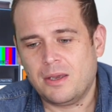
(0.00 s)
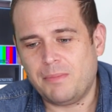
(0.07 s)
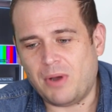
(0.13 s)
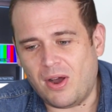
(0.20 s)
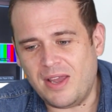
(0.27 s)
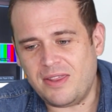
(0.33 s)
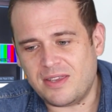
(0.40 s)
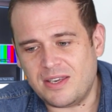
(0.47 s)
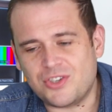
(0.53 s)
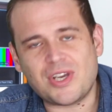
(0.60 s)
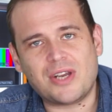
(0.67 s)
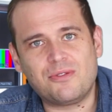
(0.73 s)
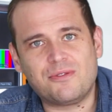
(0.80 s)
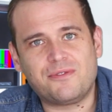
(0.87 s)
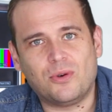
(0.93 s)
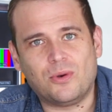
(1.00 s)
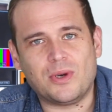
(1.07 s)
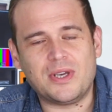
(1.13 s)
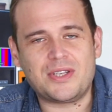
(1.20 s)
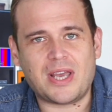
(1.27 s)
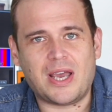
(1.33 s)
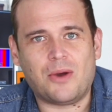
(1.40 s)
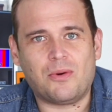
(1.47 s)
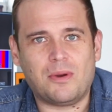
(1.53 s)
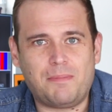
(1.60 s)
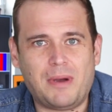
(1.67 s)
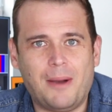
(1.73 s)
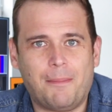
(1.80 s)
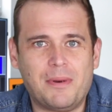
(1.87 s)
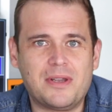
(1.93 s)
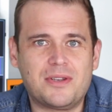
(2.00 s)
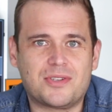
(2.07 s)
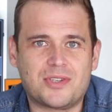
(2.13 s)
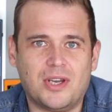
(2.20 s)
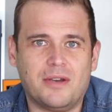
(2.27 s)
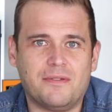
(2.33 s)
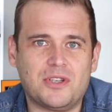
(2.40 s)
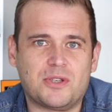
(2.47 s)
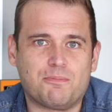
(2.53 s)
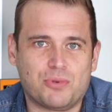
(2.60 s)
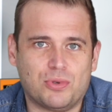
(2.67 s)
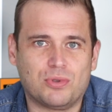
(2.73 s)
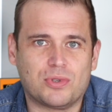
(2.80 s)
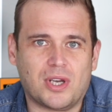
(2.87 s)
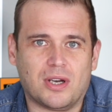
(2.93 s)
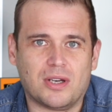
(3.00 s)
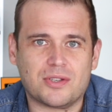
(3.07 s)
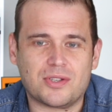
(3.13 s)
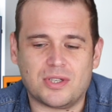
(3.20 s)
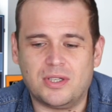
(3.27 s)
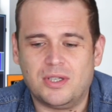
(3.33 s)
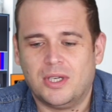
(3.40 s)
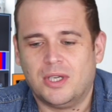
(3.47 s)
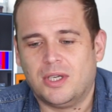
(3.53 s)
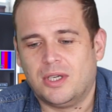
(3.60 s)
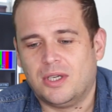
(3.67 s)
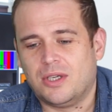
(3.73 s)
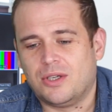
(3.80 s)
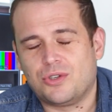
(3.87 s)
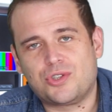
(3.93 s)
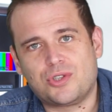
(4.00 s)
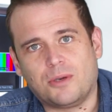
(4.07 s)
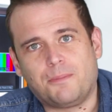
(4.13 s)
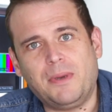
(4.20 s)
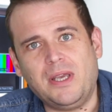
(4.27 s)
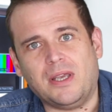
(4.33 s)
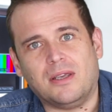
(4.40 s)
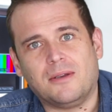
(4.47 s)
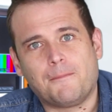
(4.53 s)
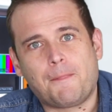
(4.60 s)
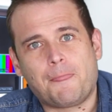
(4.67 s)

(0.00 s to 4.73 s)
But I think Channel 4 is how a public service broadcaster should be.